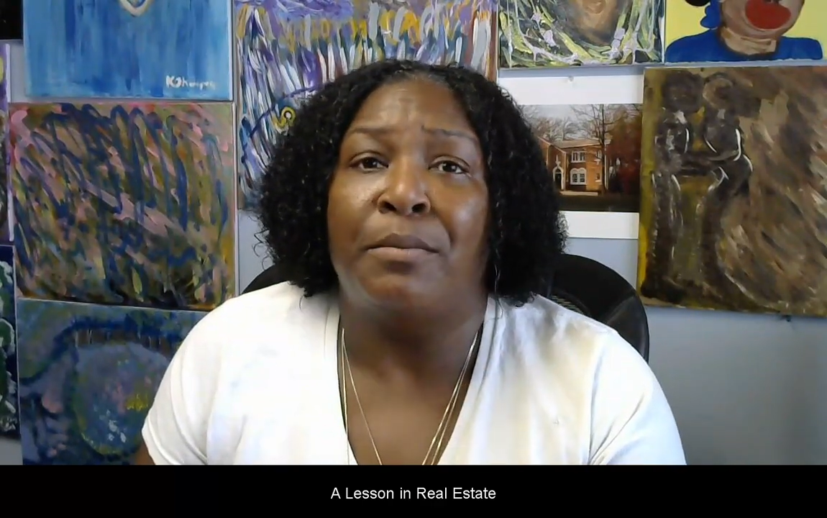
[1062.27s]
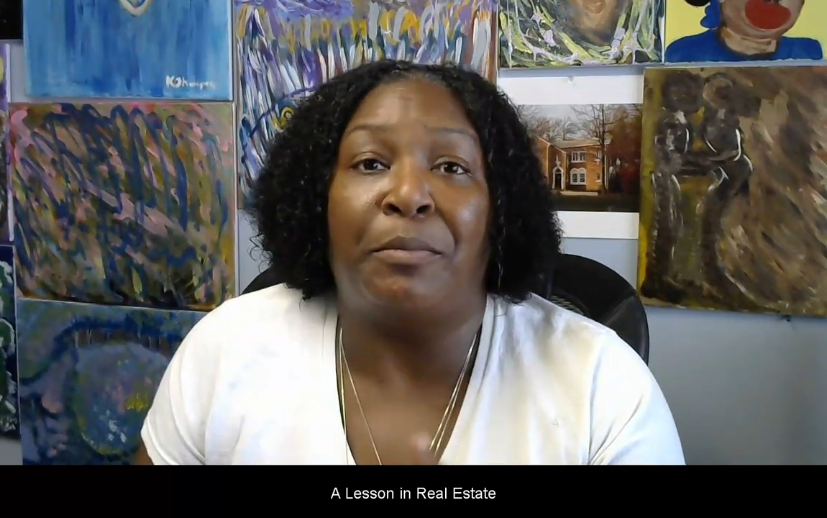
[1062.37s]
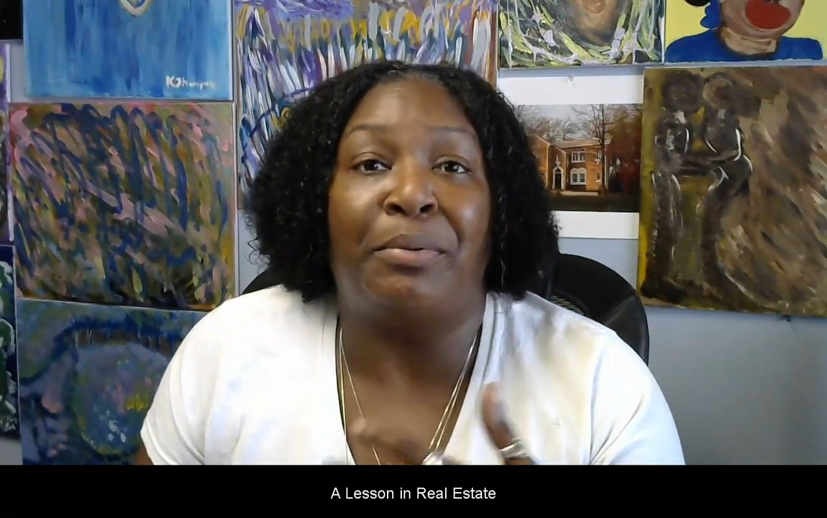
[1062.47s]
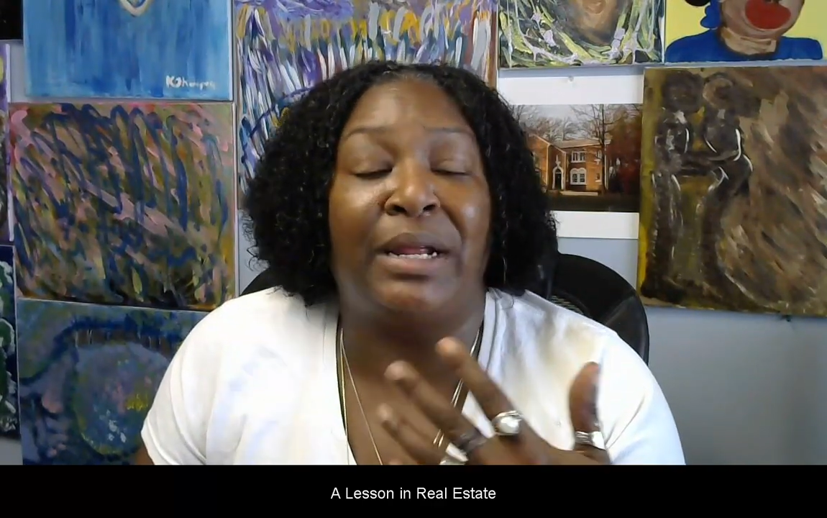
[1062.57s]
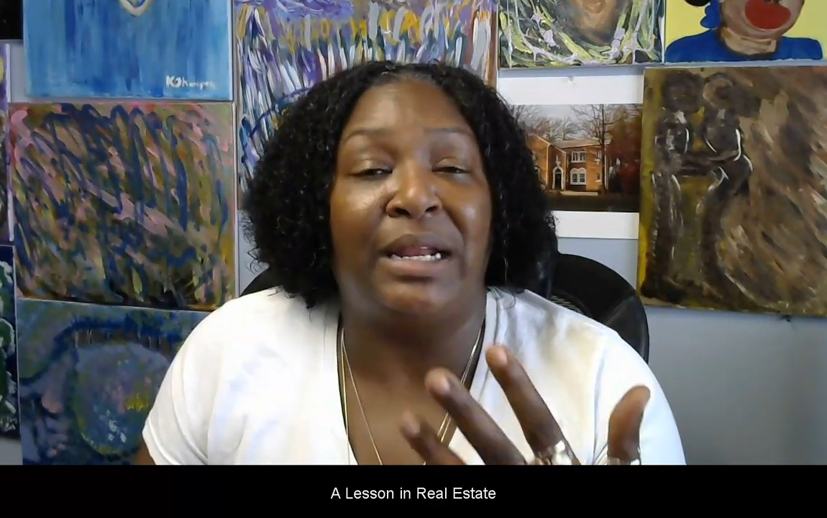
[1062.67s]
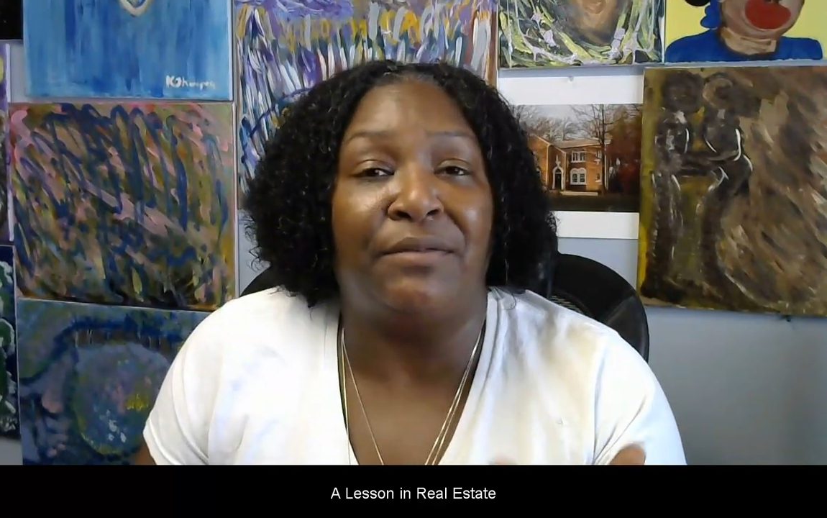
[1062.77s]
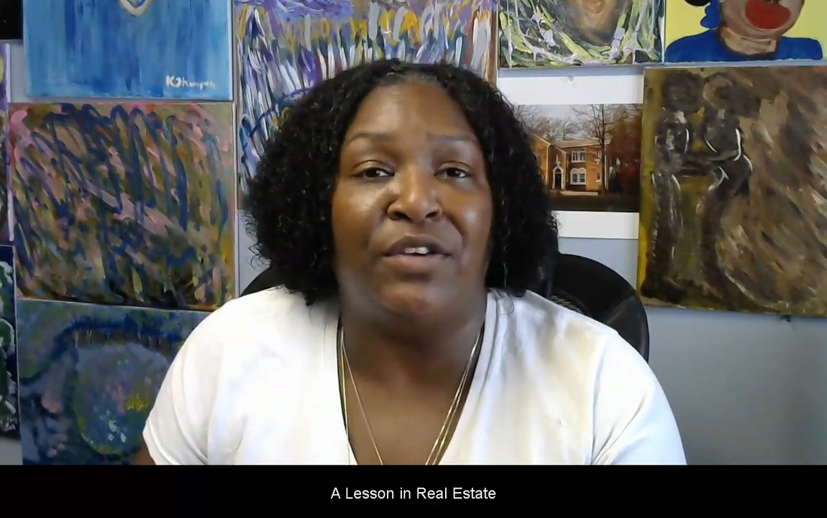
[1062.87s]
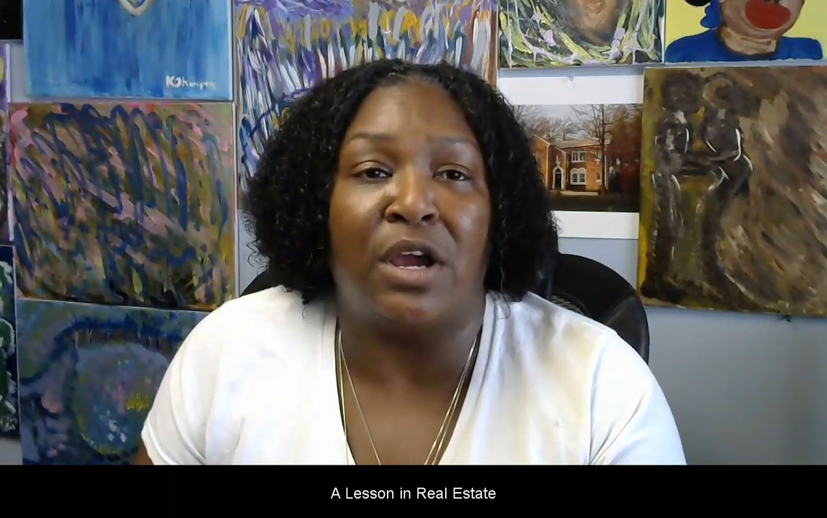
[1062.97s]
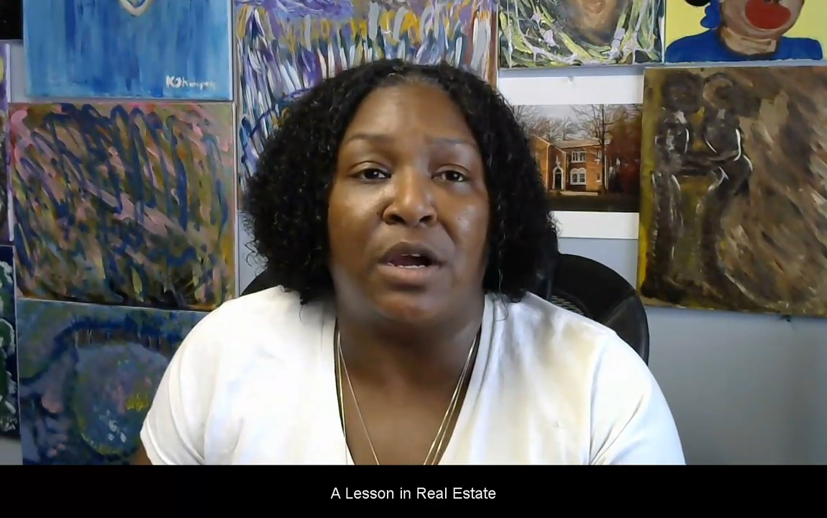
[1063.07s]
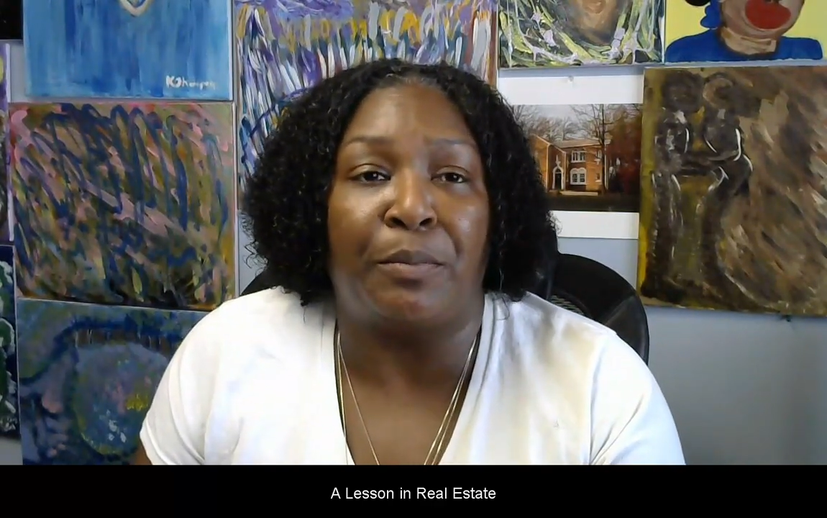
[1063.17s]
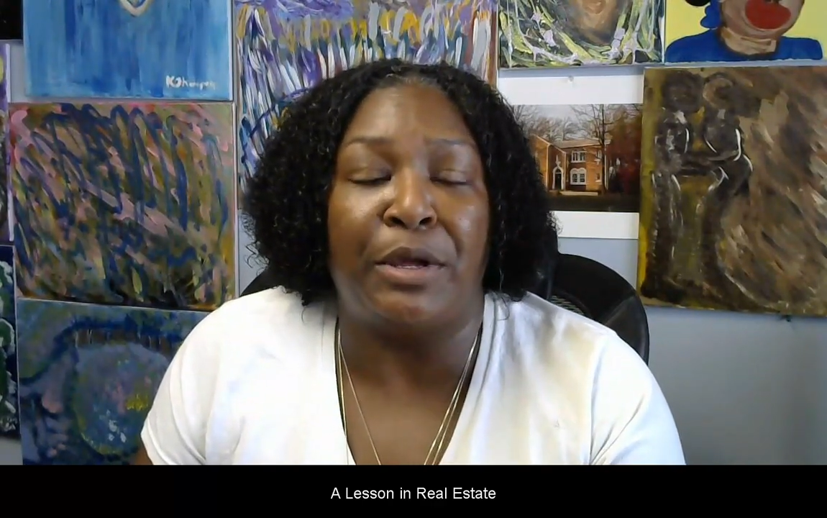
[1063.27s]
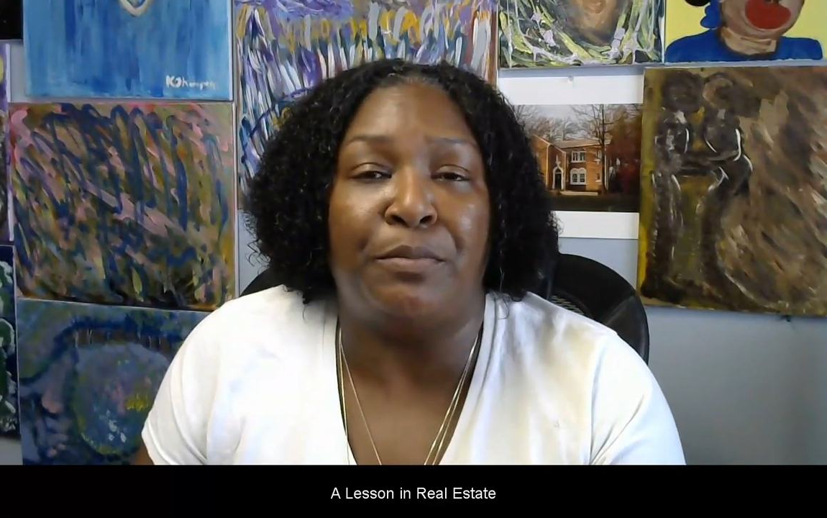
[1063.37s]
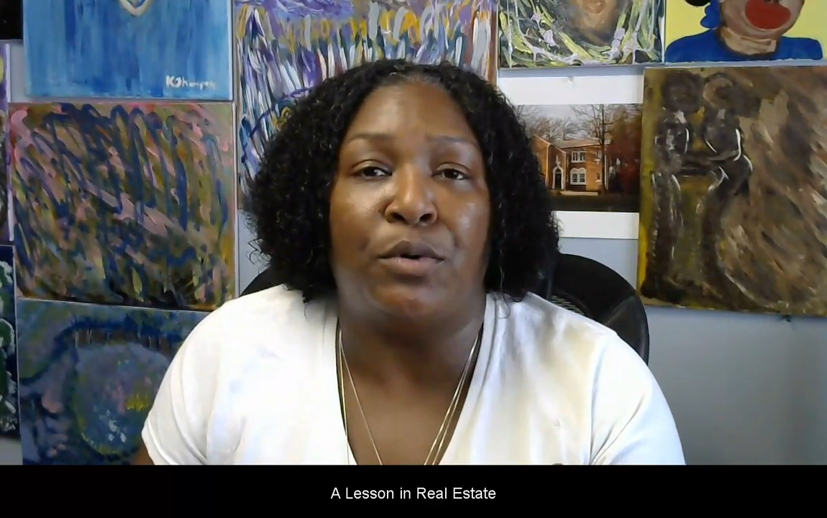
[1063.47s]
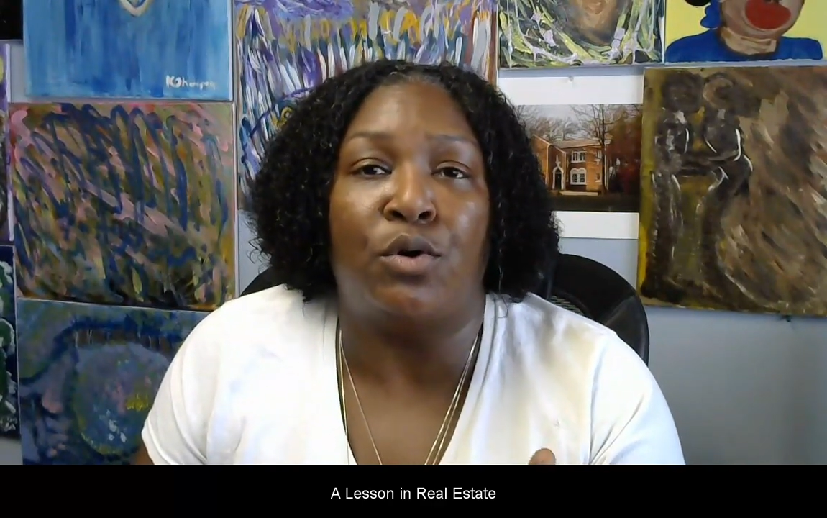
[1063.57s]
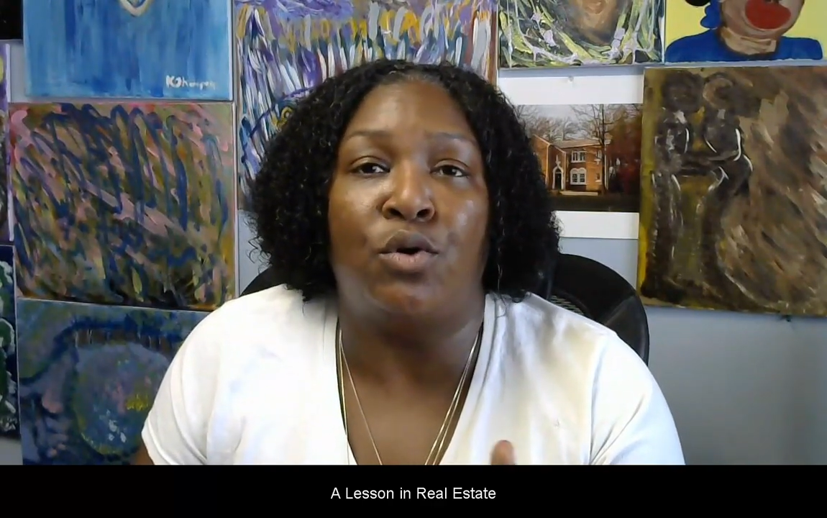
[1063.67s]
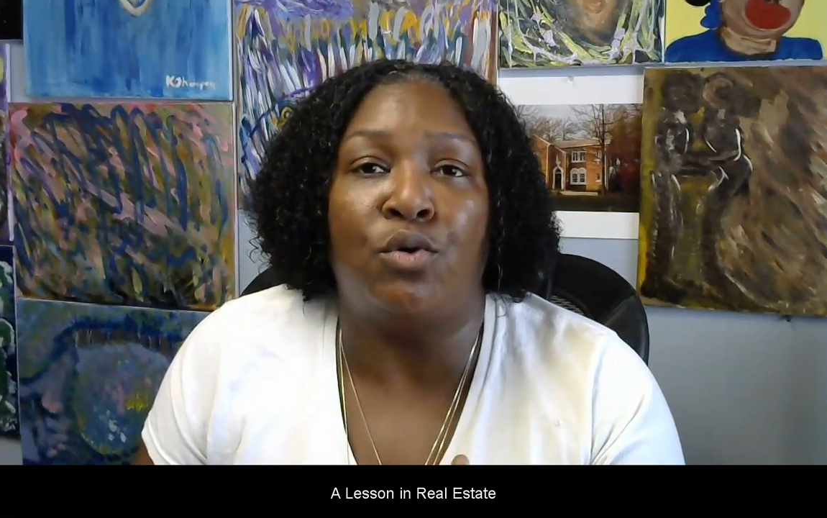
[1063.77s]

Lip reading: but plenty of young people